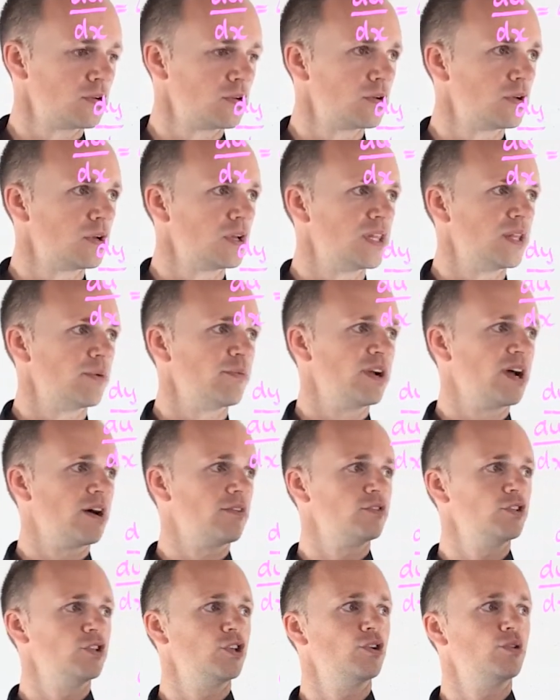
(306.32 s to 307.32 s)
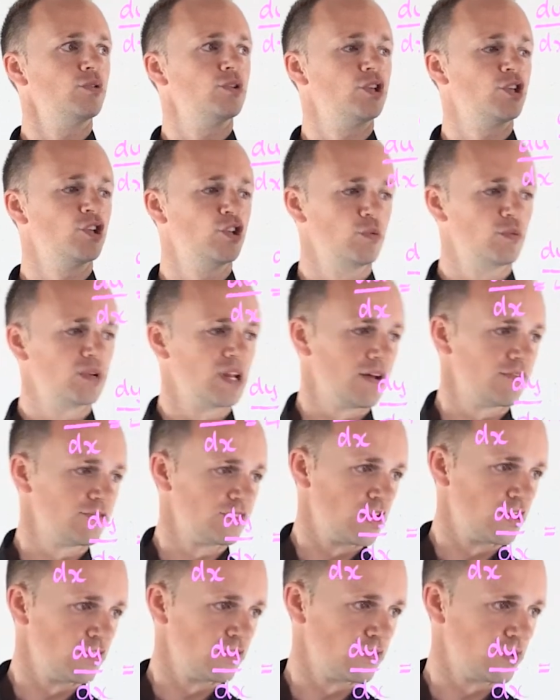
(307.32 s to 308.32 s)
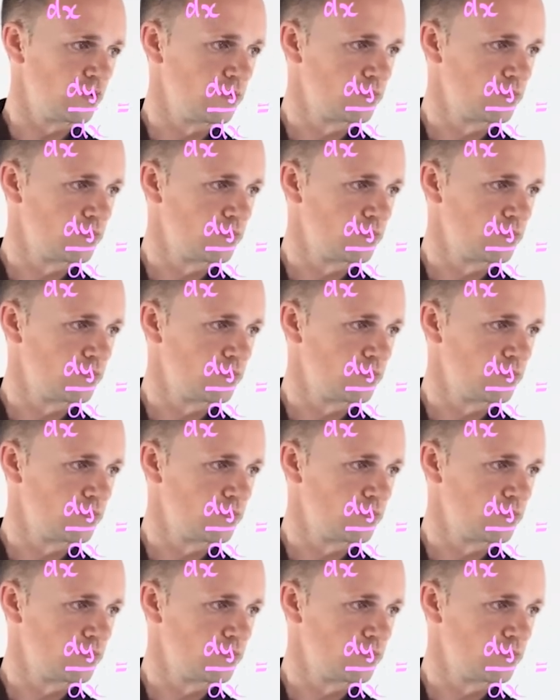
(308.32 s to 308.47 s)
and then we have u cubed left over.